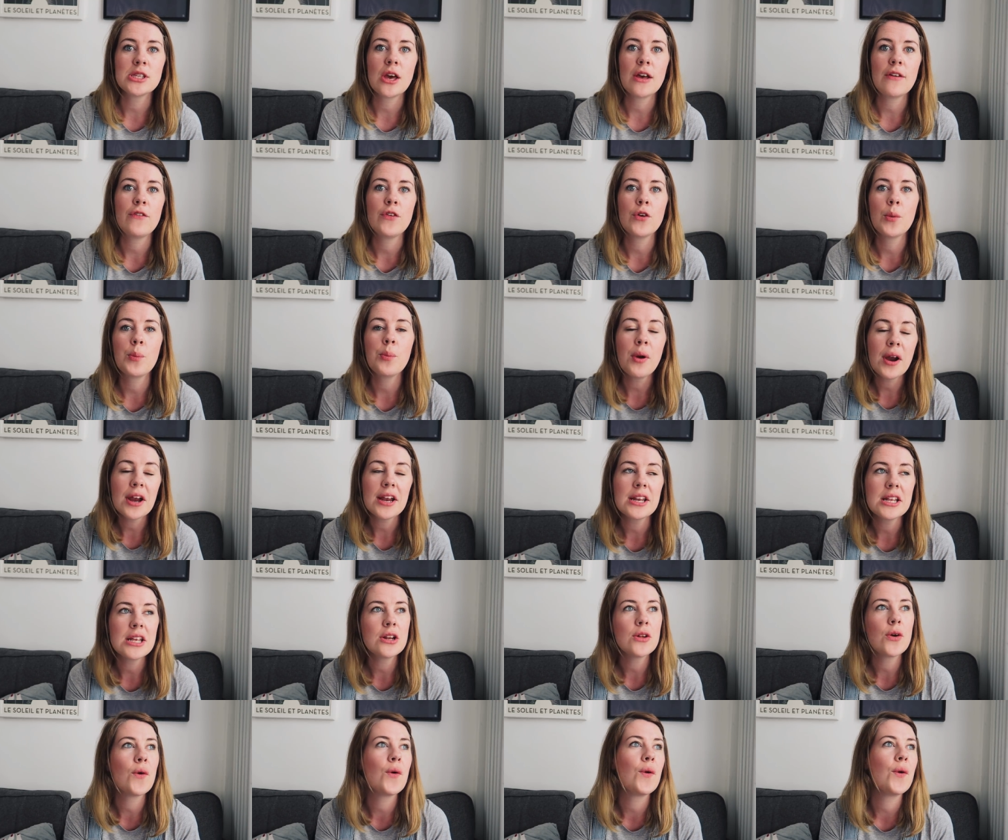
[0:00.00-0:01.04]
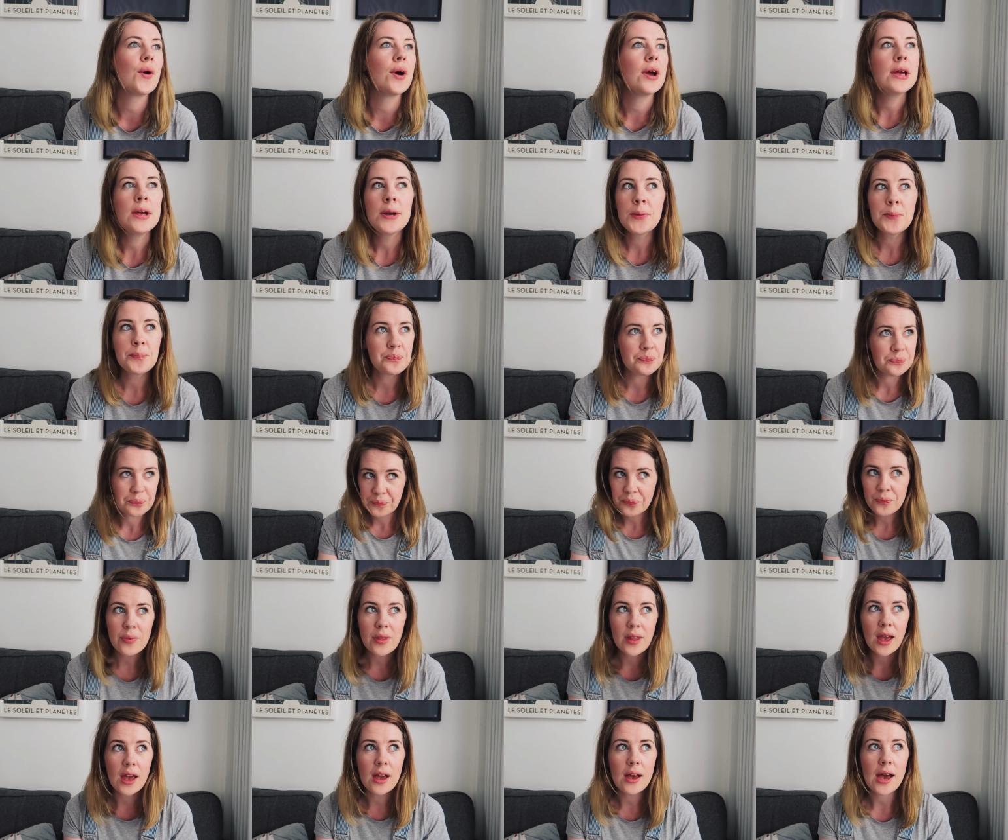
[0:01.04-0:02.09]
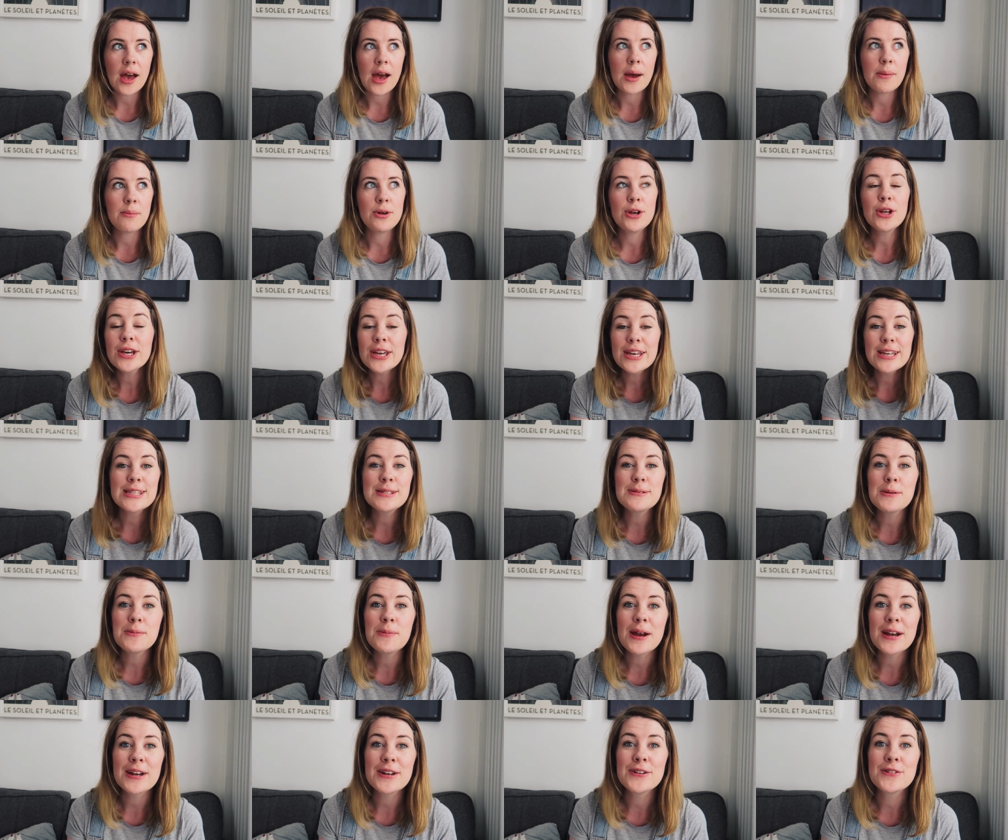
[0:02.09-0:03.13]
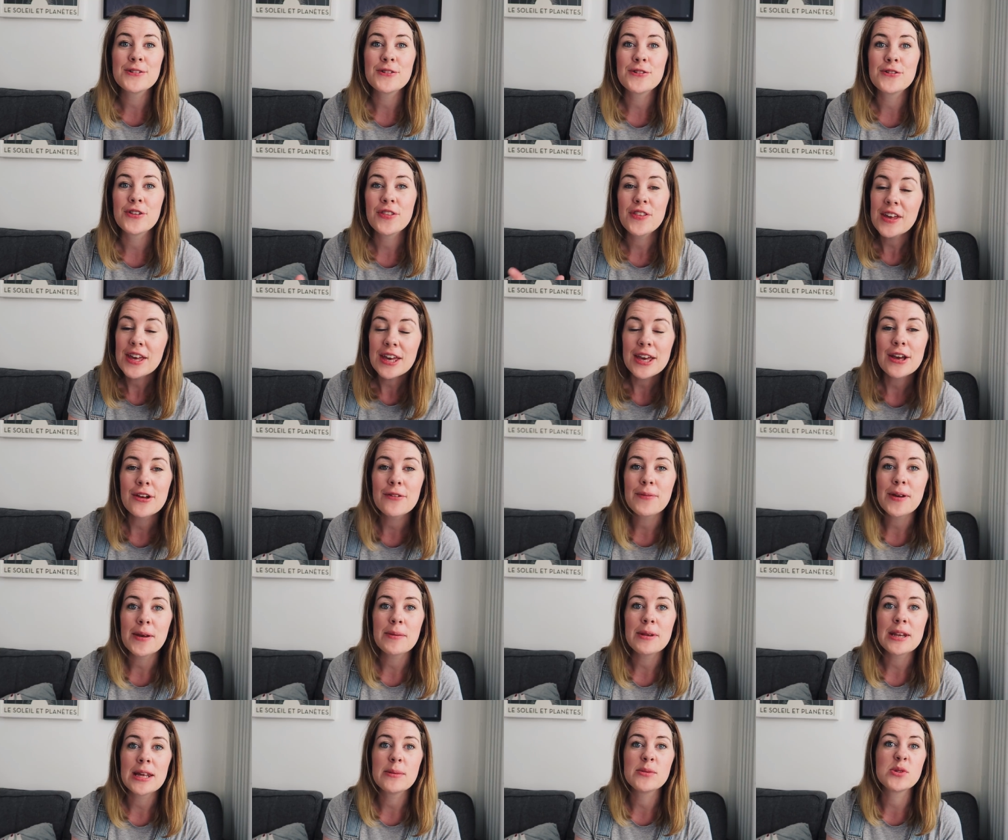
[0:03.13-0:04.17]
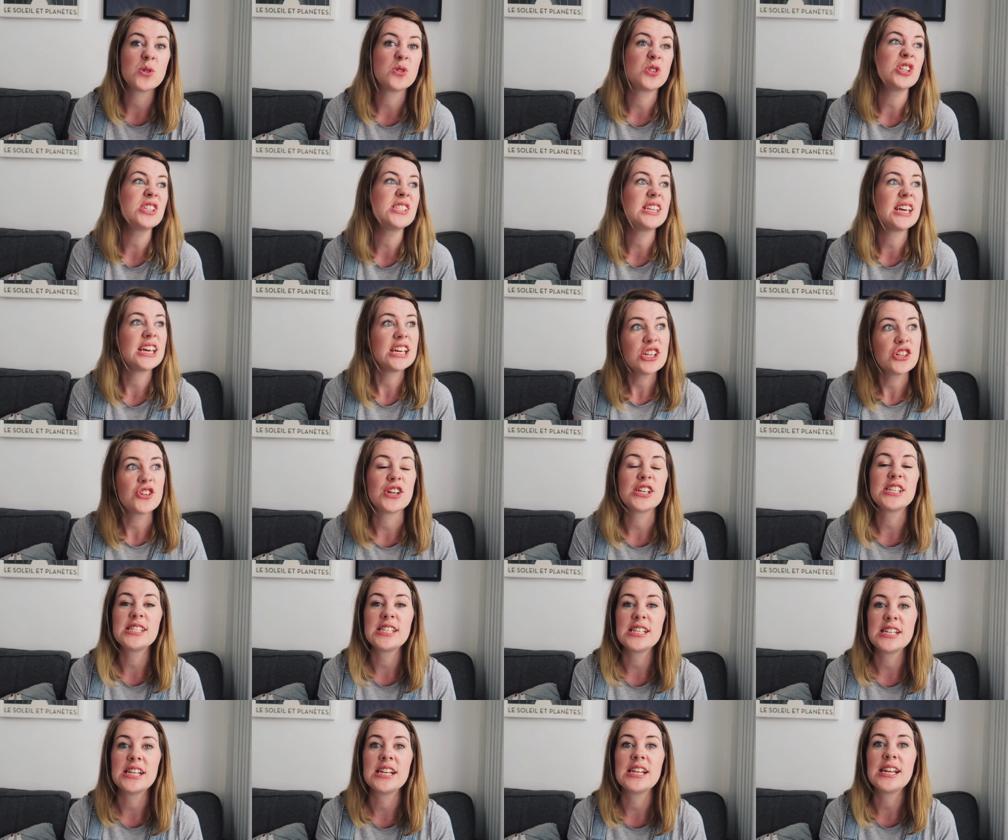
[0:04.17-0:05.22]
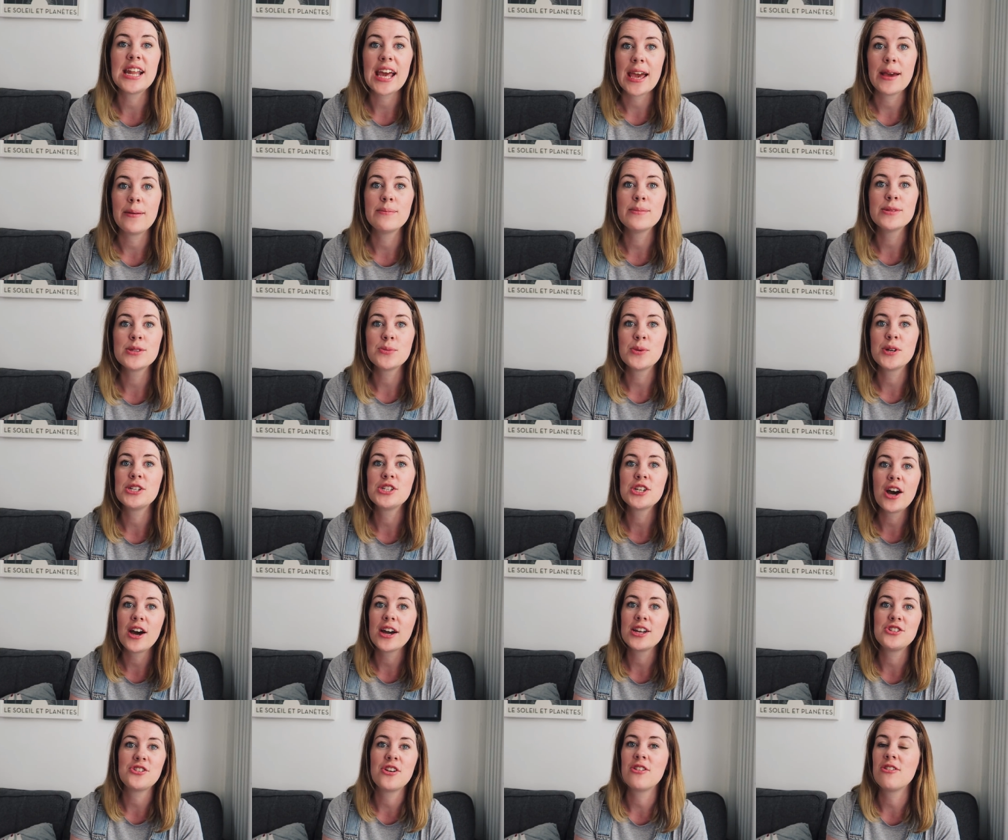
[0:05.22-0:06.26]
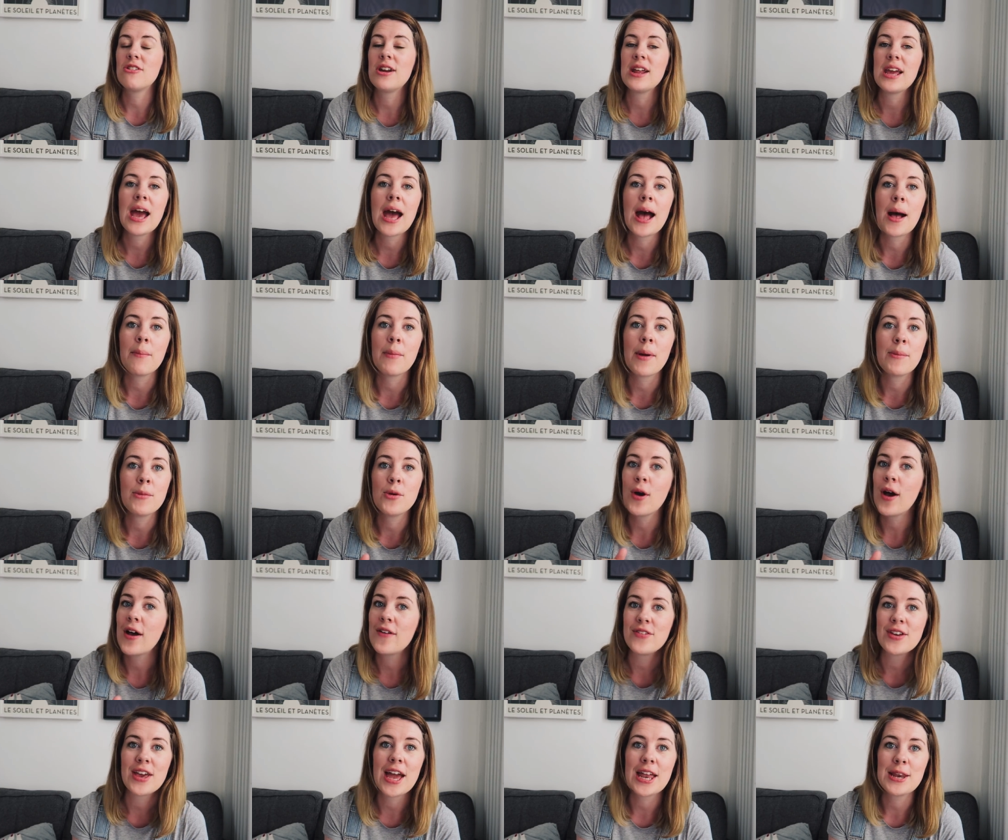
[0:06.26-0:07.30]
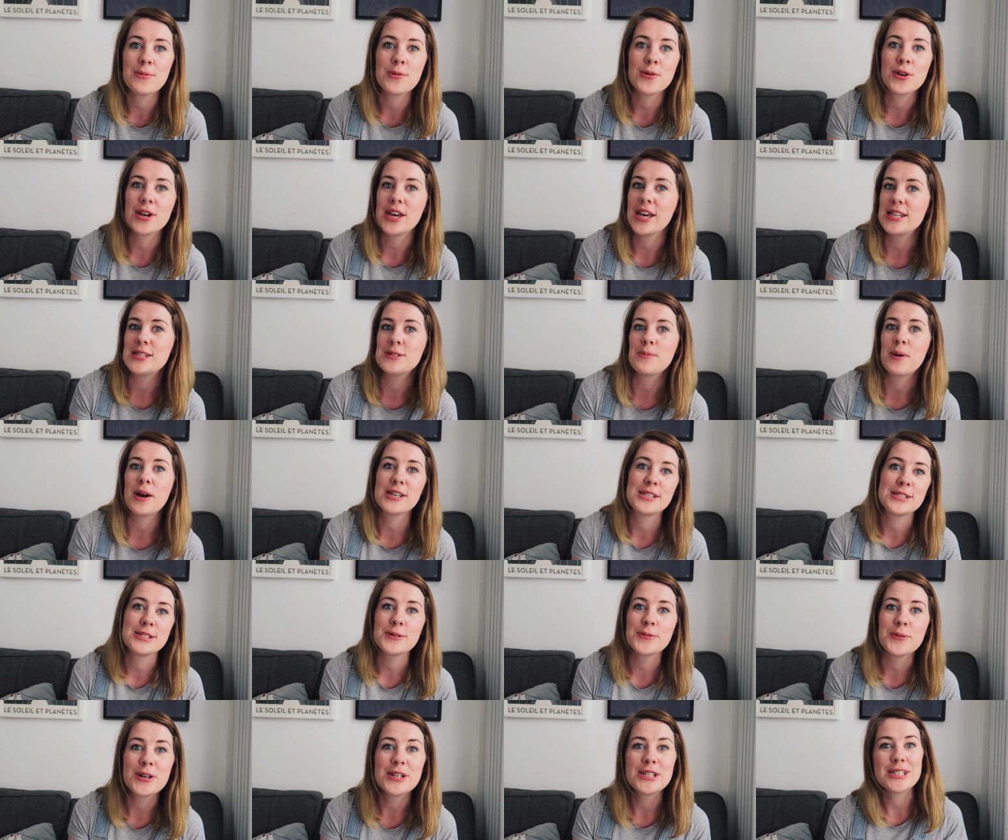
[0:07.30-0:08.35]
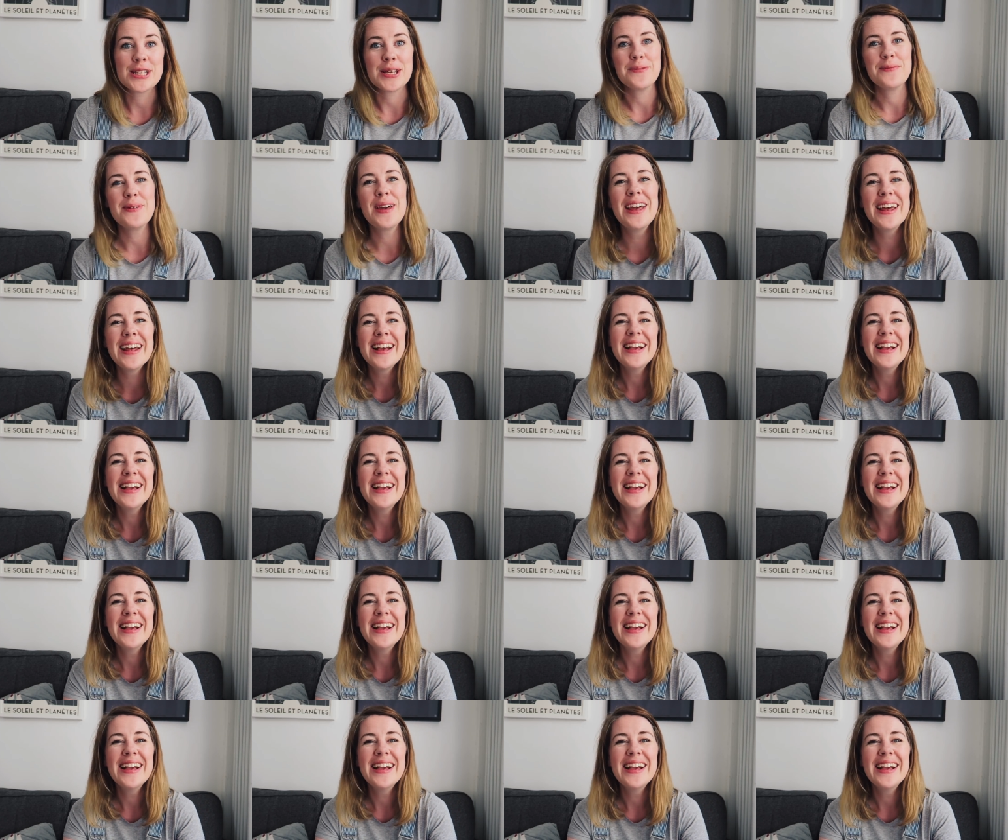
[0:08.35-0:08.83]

So if you're pregnant or um, looking to be pregnant or thinking of baby names or just interested in names, which I generally am, I'm not having any more kids but I still watch them,